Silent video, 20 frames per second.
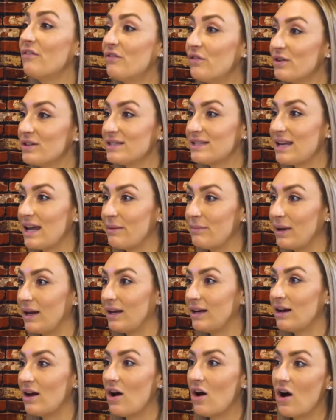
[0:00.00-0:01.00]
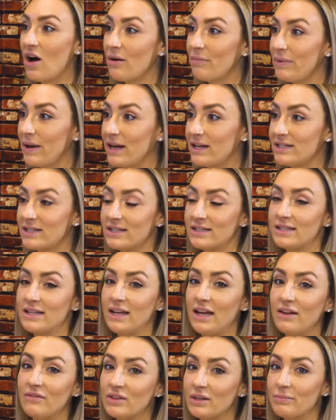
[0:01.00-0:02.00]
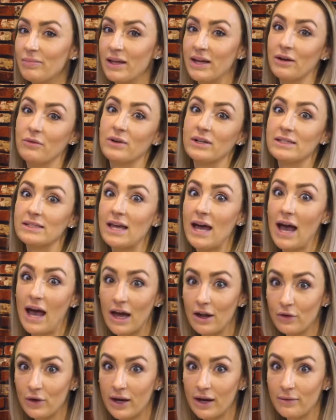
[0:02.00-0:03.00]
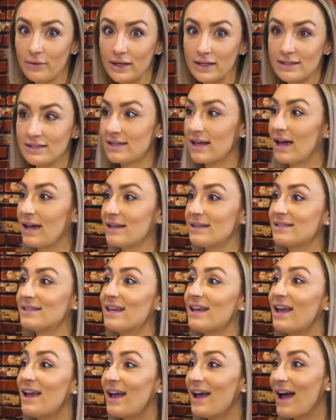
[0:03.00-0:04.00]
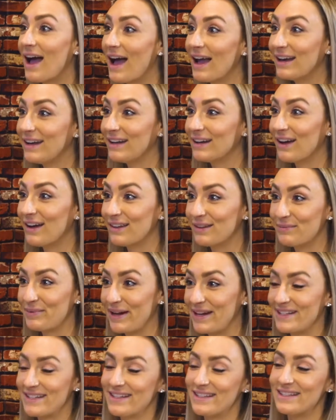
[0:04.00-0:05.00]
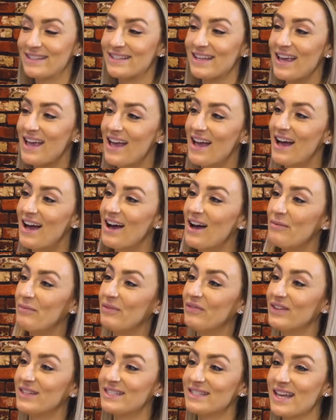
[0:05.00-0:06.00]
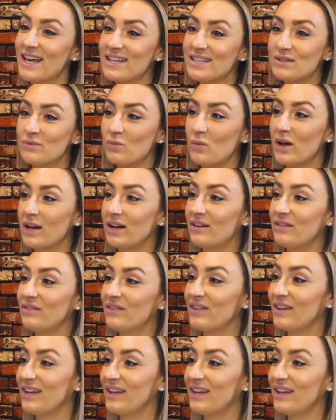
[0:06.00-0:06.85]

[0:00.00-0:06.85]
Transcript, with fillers: full statement, all pages, even the blank ones. I don't care what it says. I need all the pages. Um, if it says one of